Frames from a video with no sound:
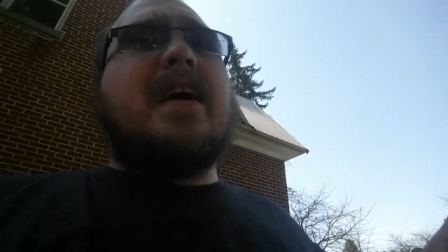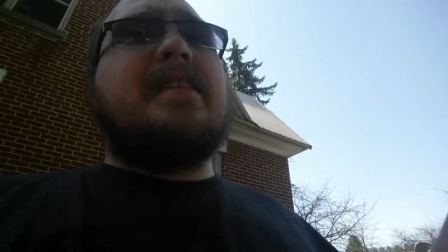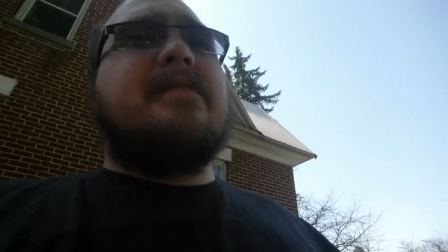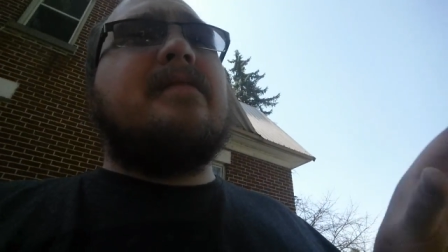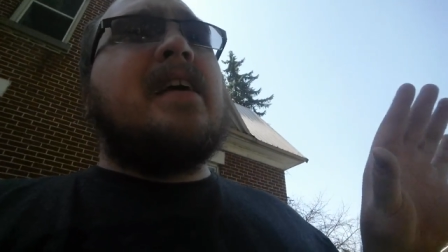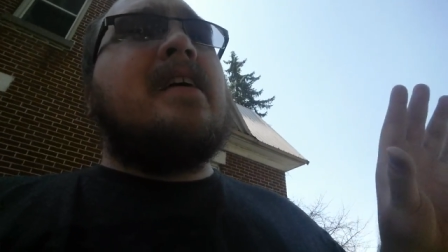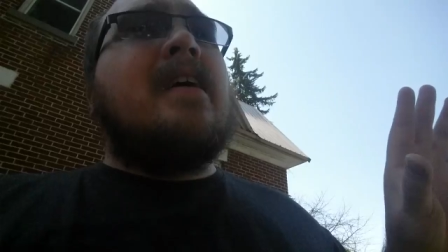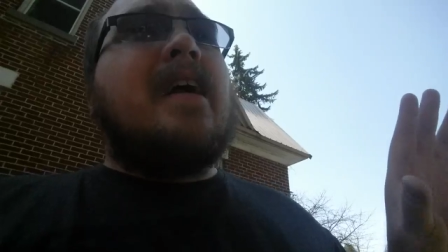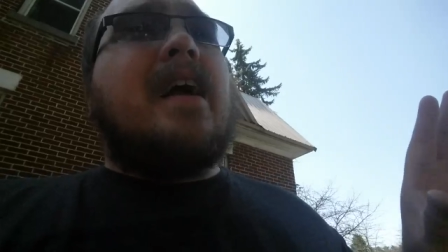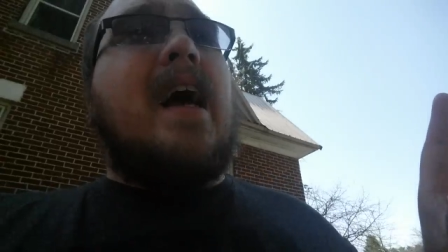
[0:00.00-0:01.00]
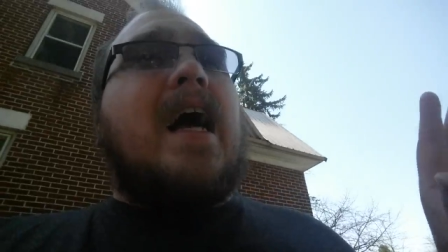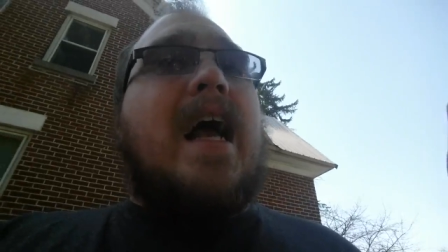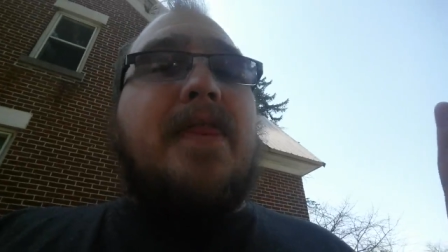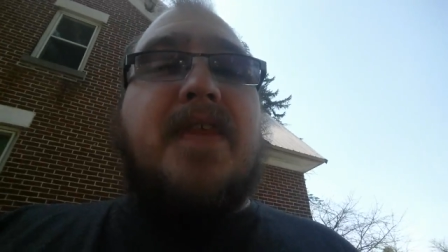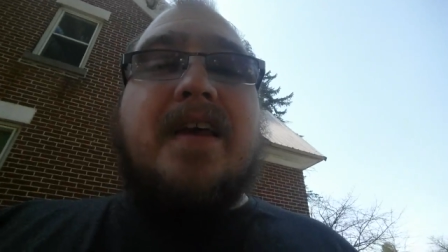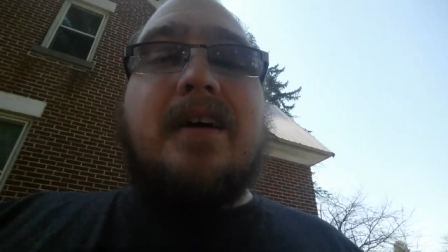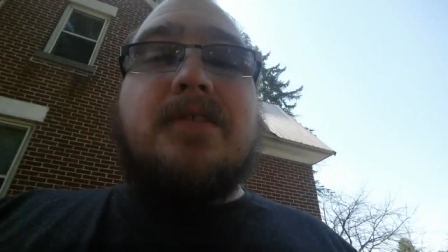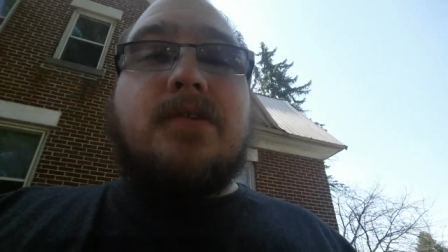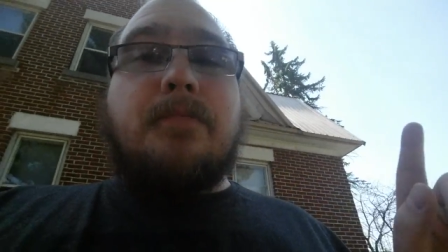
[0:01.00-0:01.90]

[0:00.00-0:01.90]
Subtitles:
I think I'll do